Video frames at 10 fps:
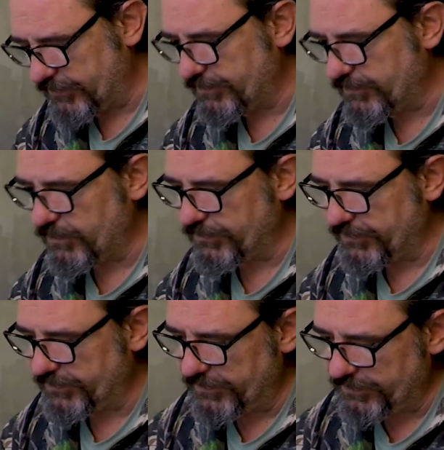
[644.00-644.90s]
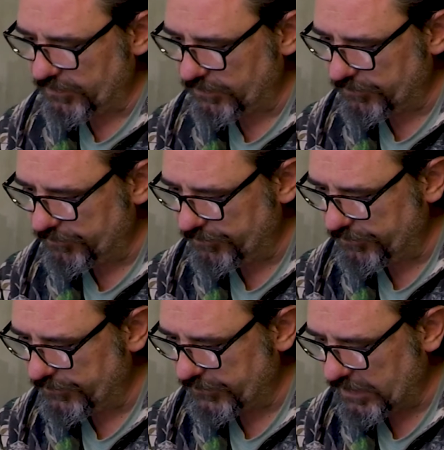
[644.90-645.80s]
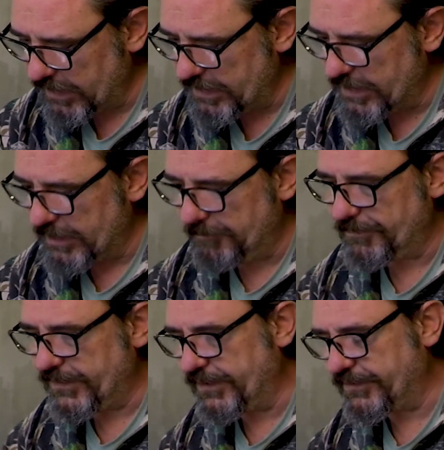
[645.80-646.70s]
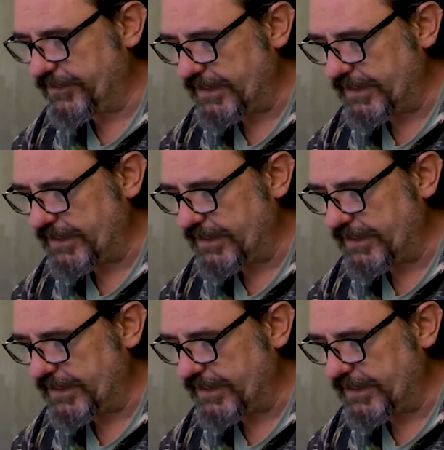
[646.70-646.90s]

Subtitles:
of course, is this little guy here is the